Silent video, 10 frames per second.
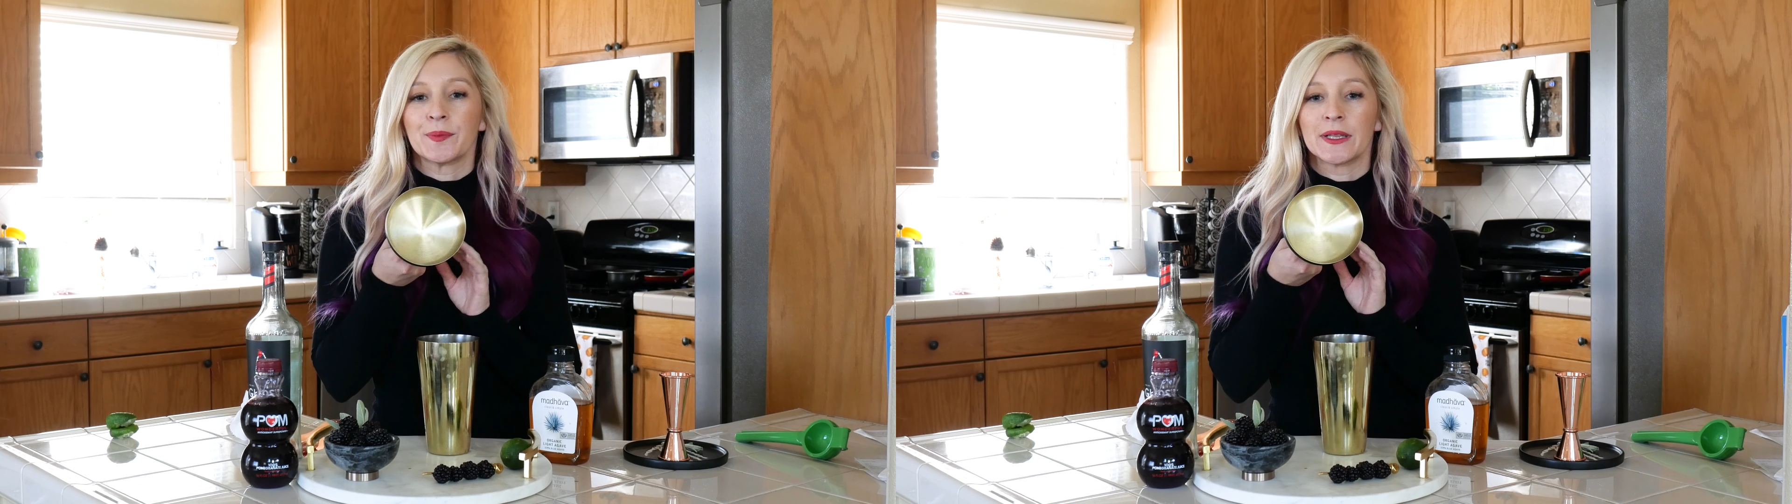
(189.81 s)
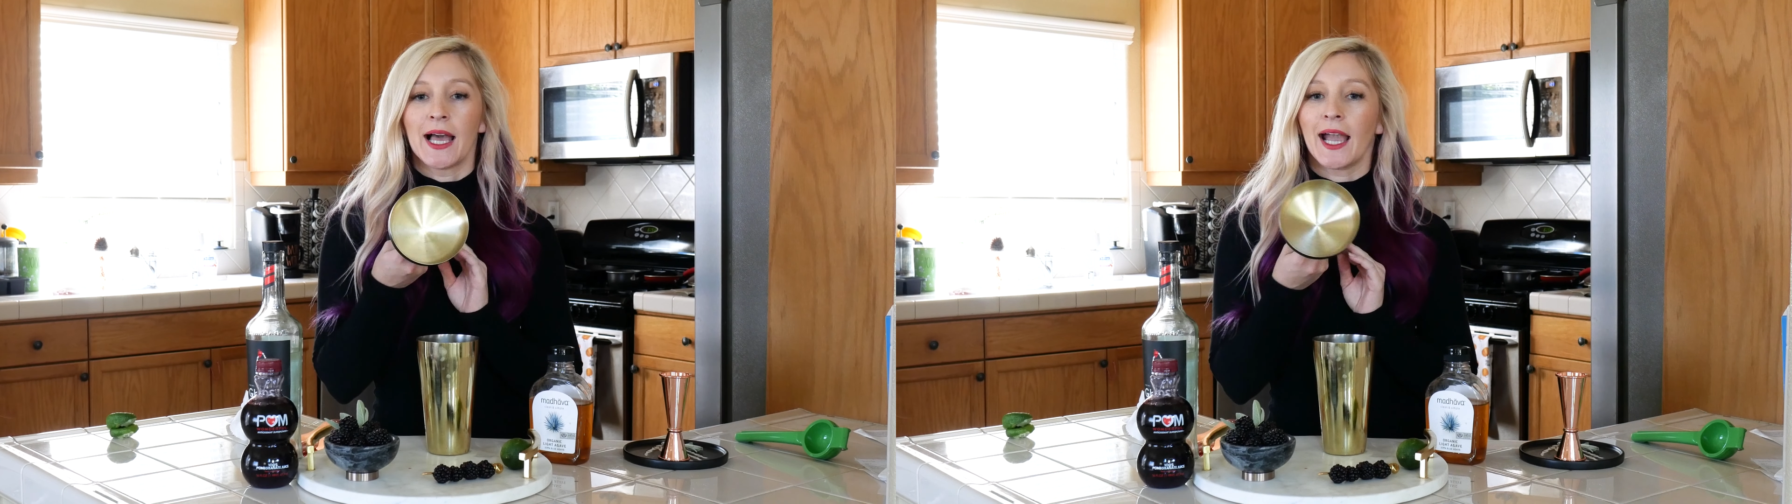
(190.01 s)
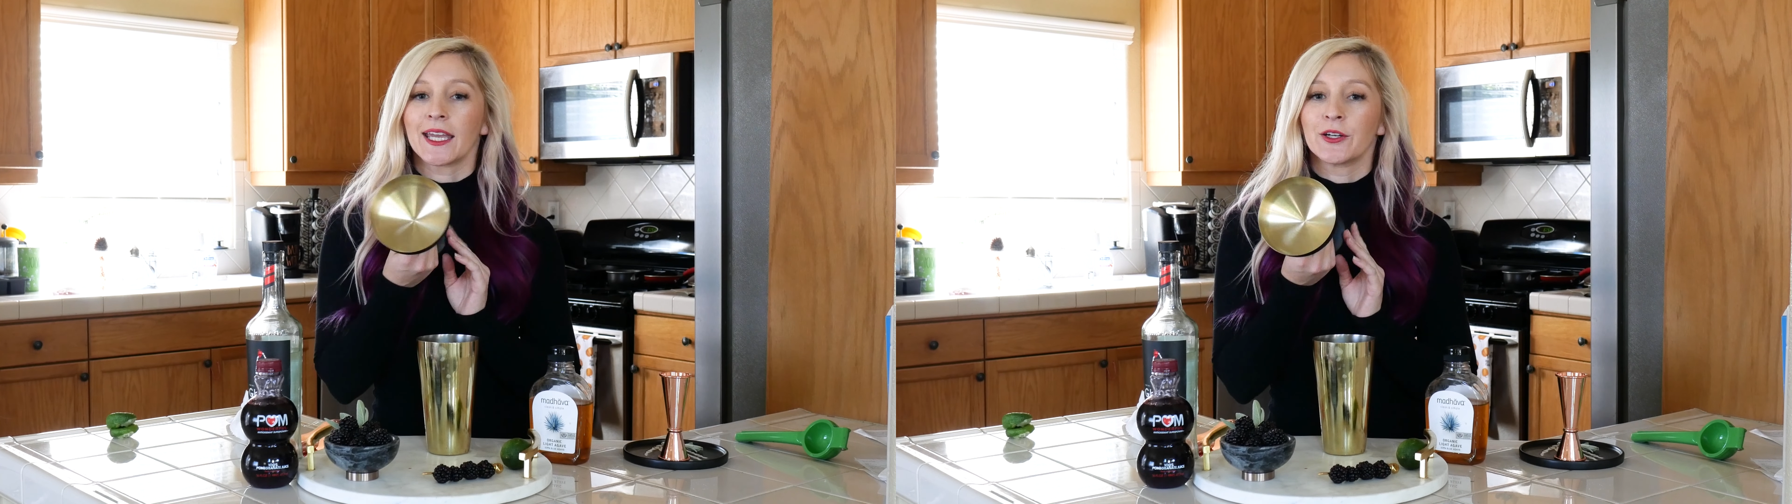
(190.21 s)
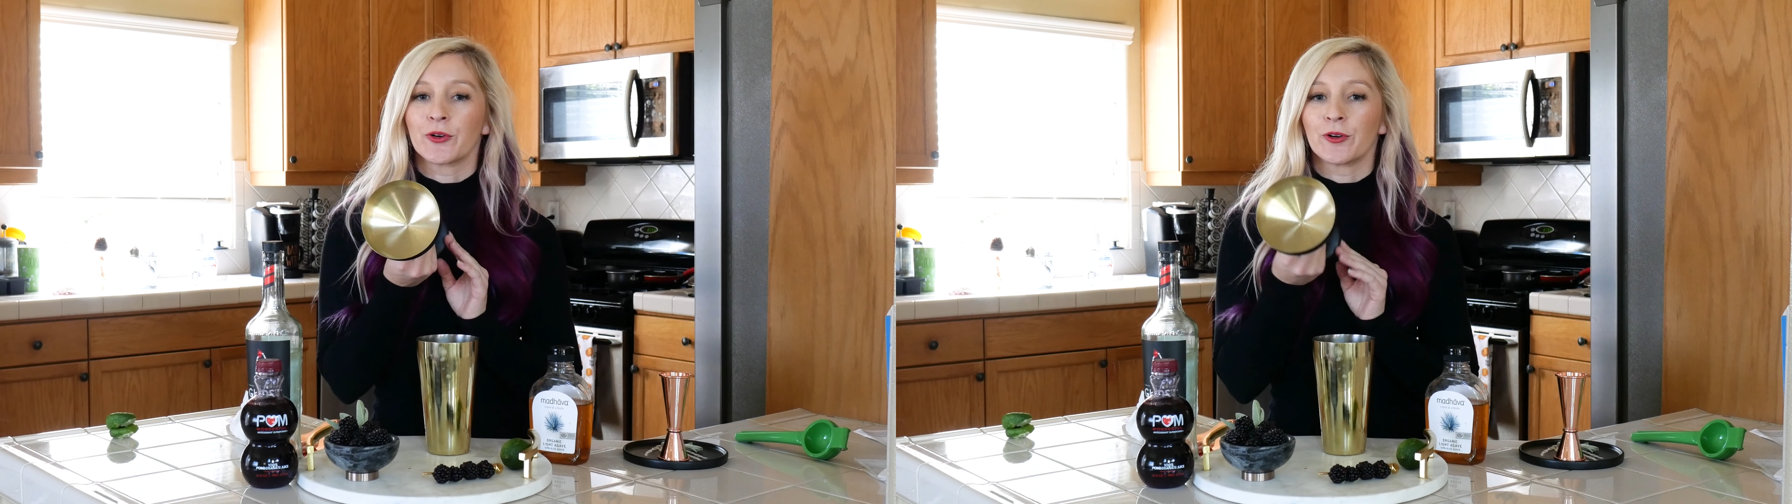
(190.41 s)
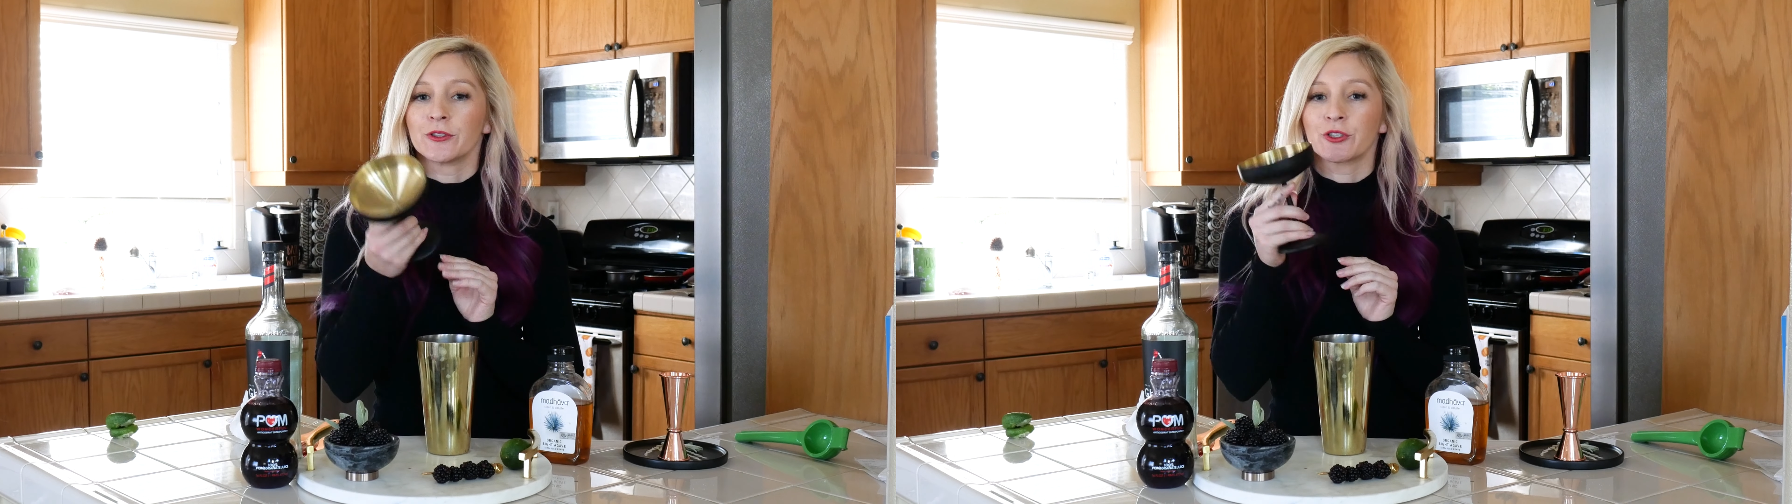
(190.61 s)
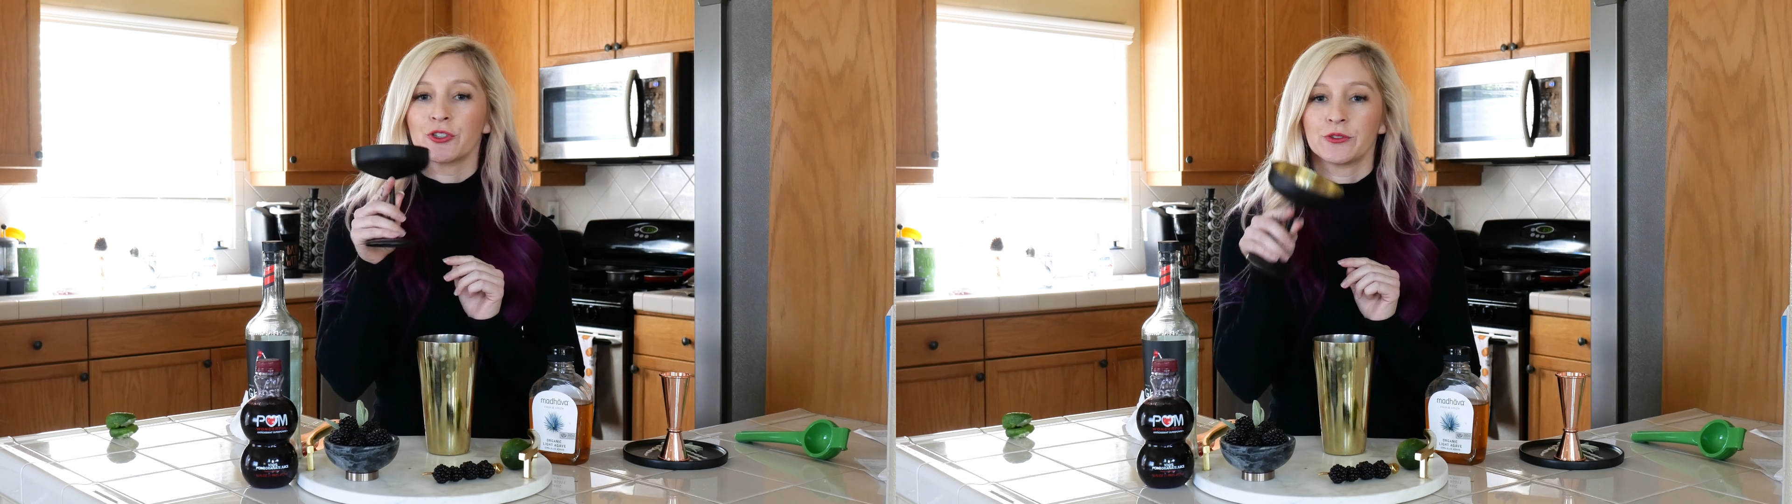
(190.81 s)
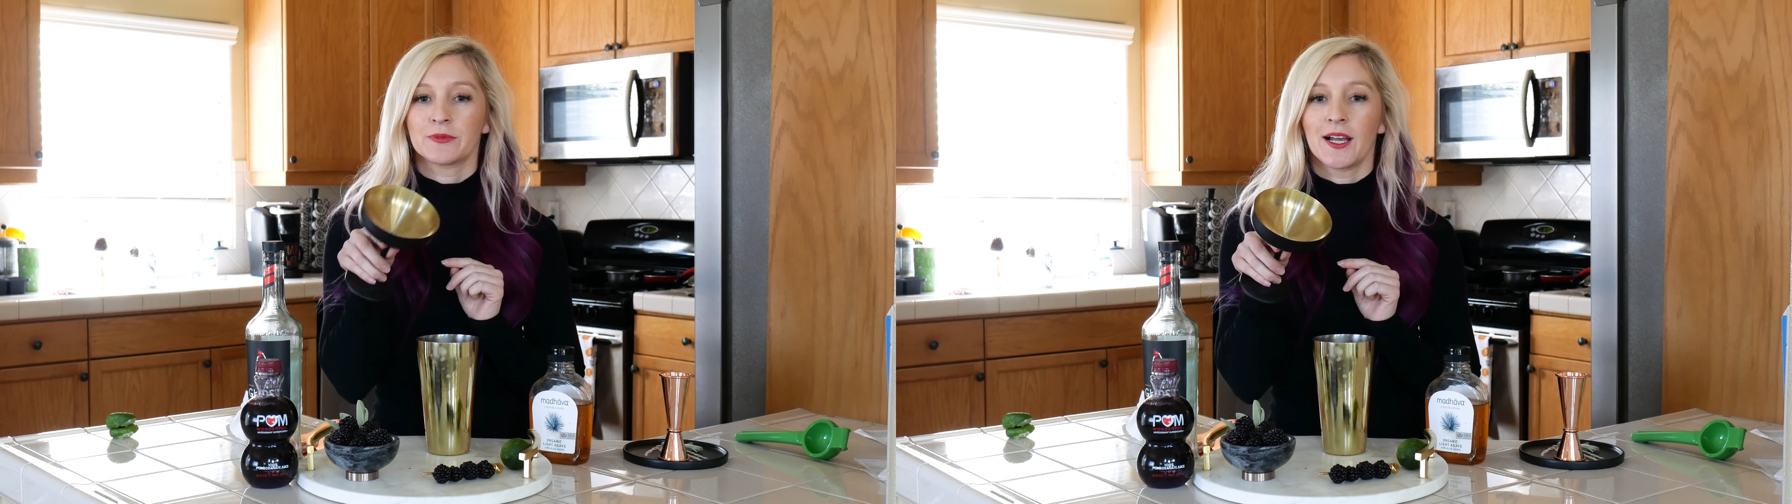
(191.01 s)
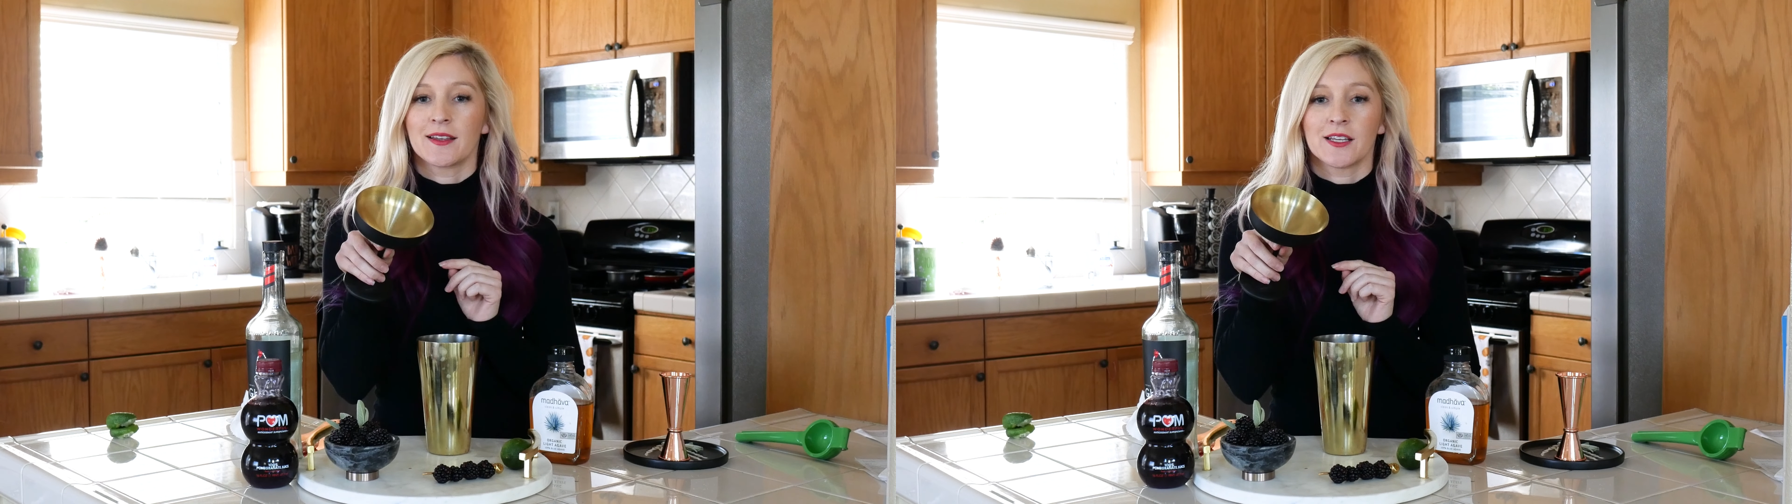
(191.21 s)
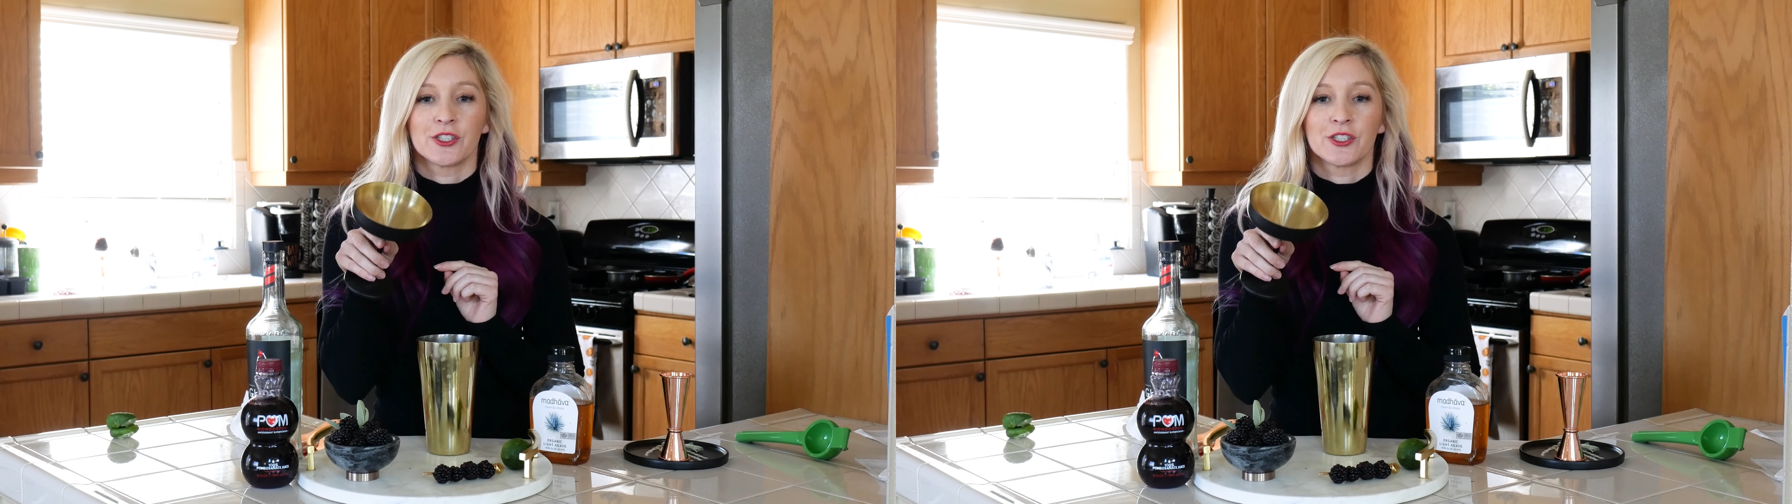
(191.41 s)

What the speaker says: black and gold coupe glass.